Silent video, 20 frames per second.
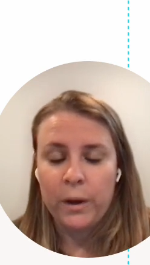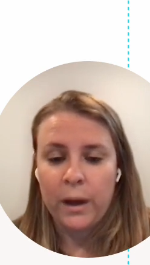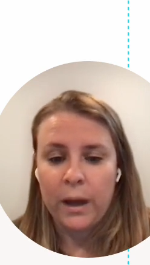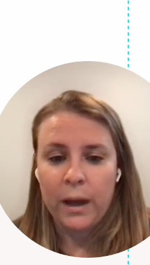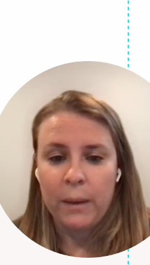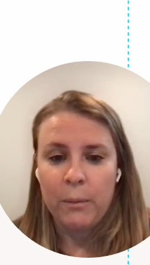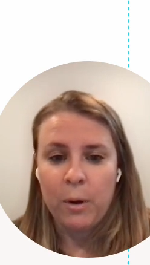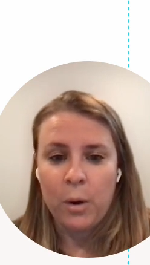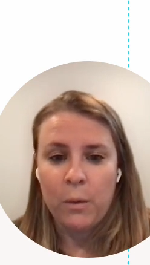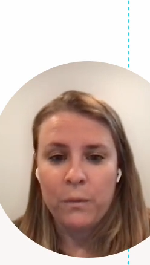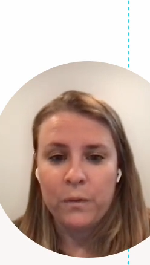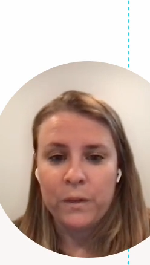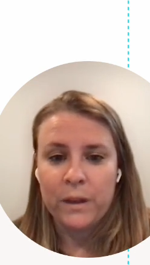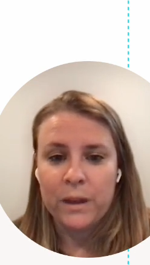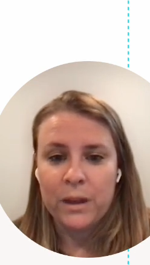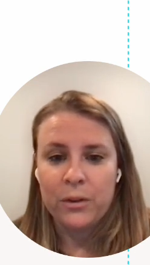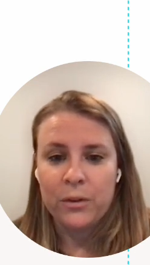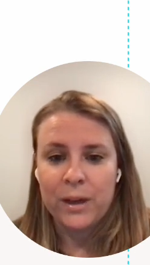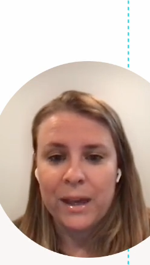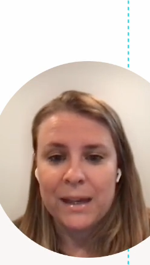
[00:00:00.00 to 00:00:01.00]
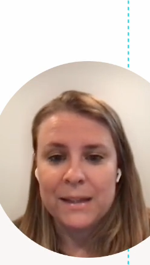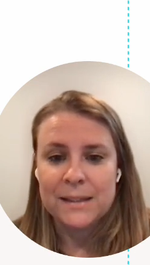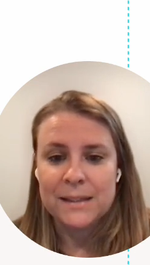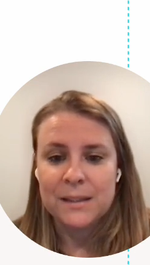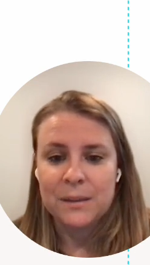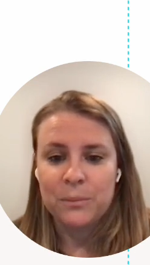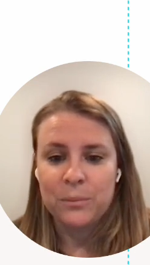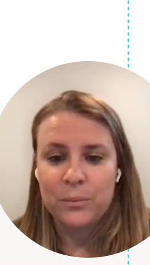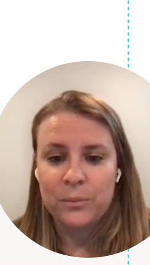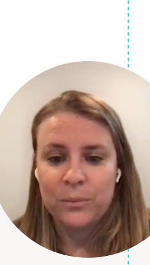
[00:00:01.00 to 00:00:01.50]
hopefully you'll get
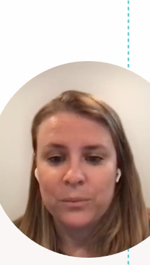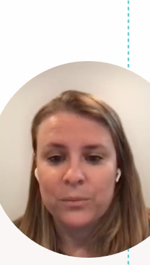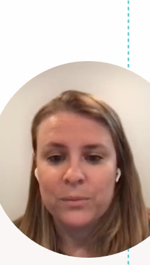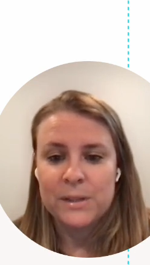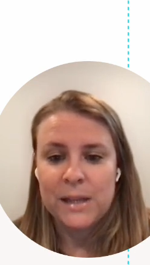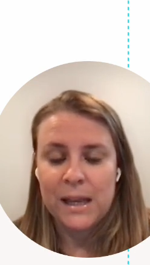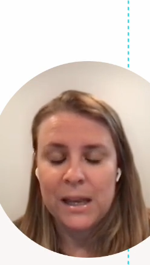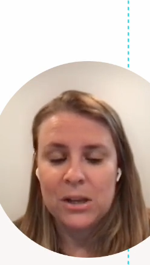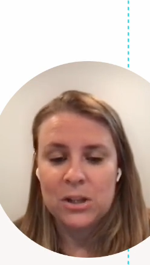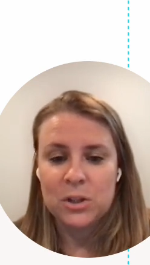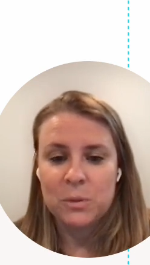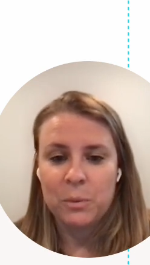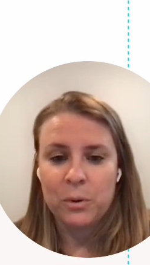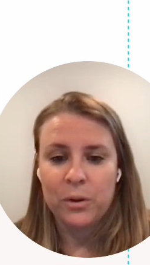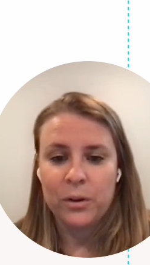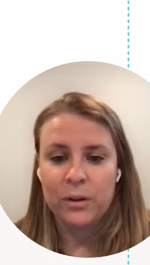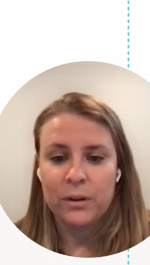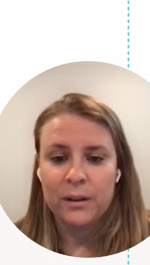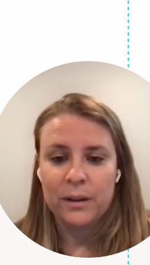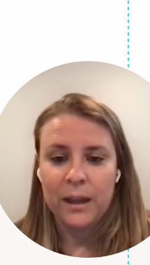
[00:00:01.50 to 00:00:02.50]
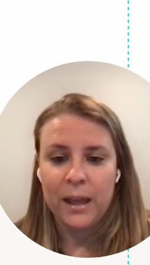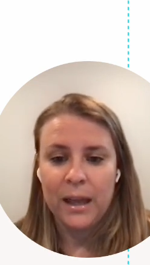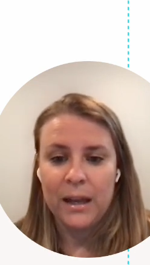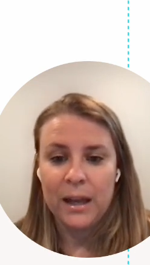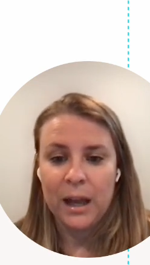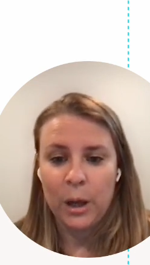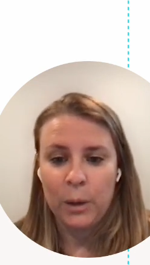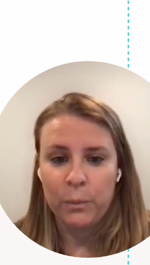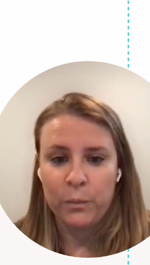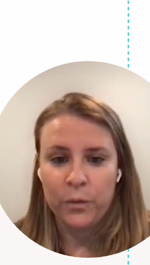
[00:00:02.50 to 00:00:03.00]
some tangible and
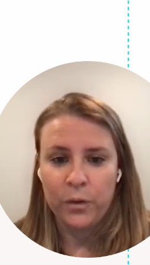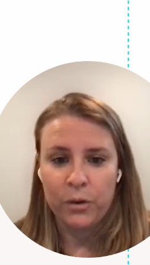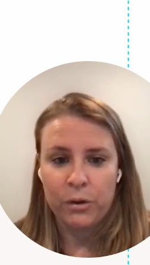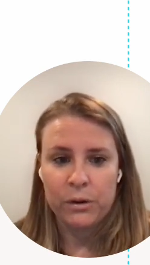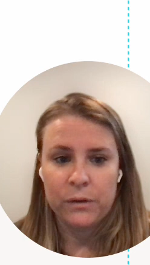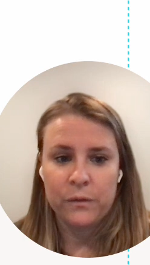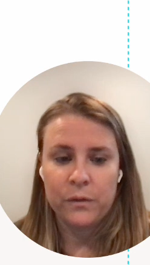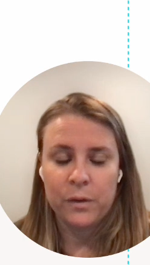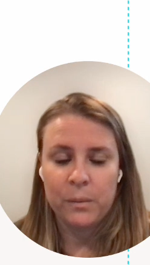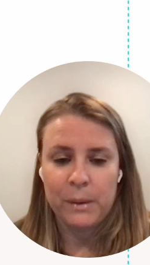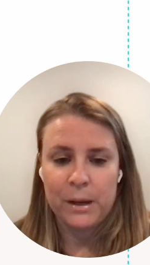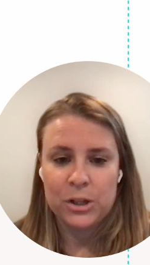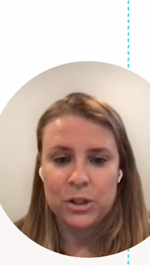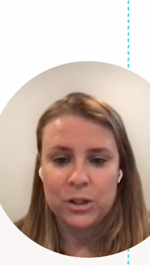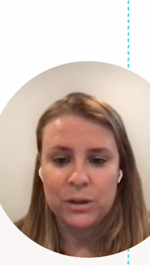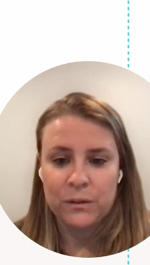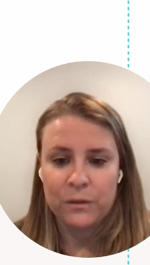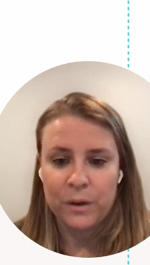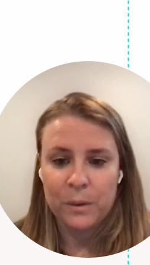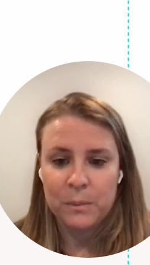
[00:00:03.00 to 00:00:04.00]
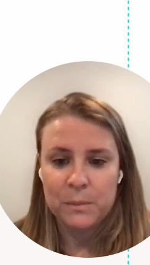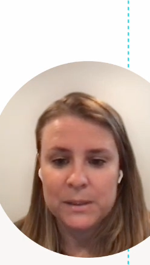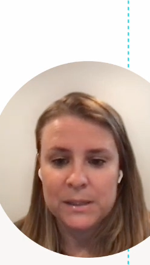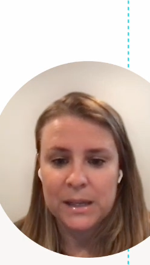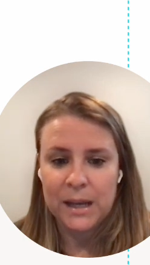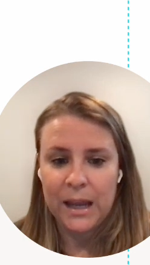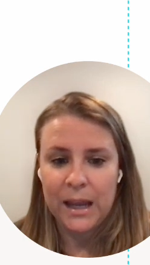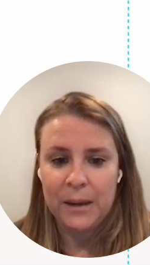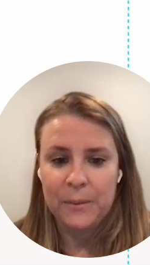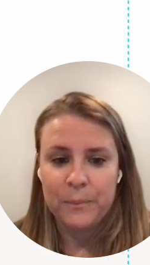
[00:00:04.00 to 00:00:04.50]
helpful information from
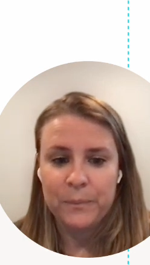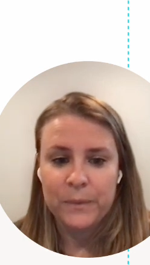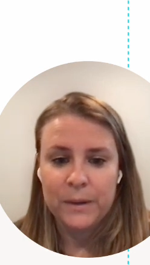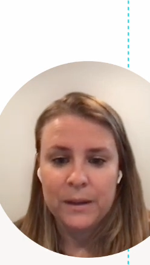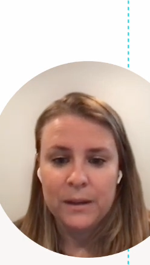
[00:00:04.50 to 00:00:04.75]
today.